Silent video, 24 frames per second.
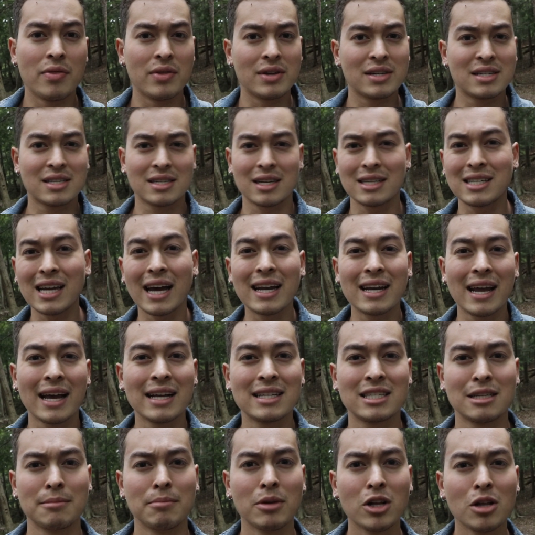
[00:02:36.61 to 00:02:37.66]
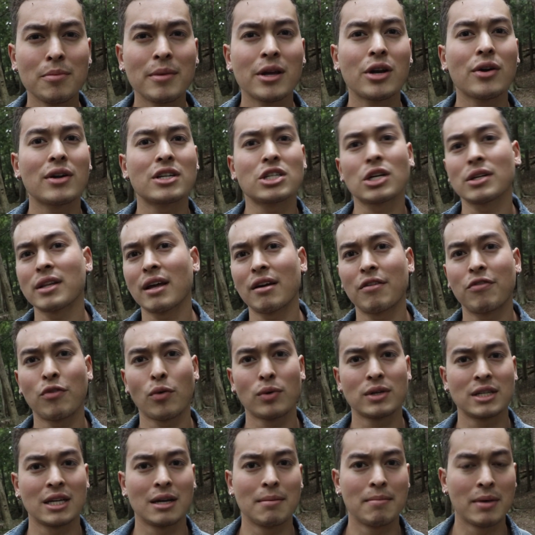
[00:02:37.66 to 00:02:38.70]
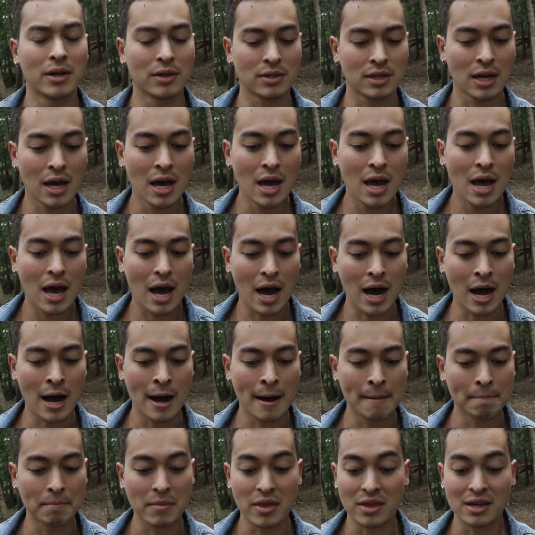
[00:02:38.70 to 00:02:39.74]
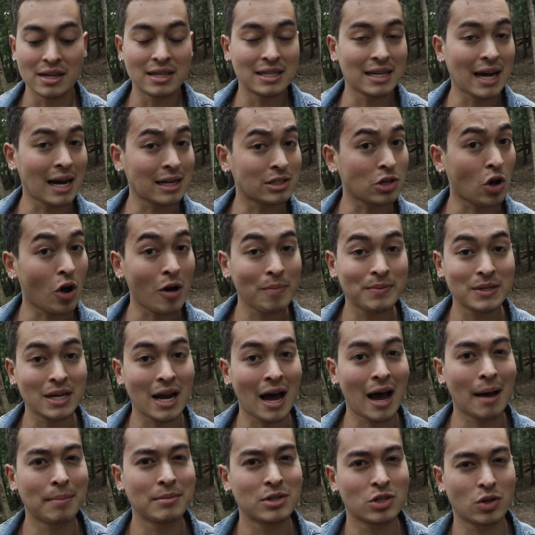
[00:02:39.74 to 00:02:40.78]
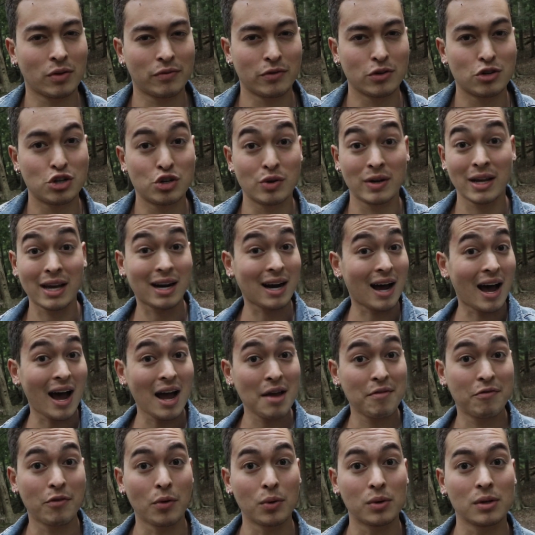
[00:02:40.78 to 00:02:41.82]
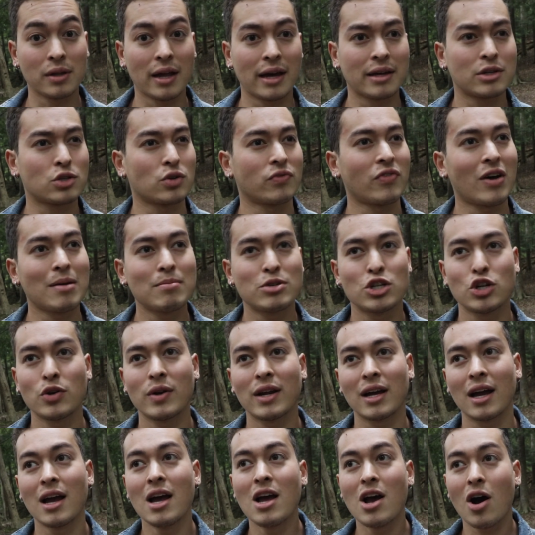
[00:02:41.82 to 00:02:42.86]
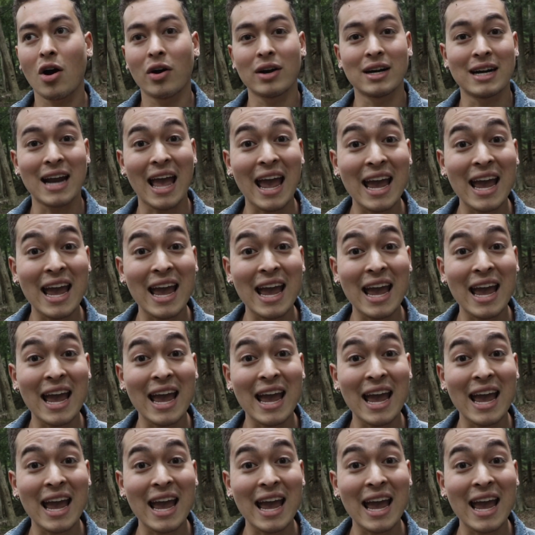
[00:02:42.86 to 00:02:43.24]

This is a 10 to 18 millimeter. It's on like 14 mils. The exact opposite happens though if you're shooting at a high focal length. So if I'm shooting on an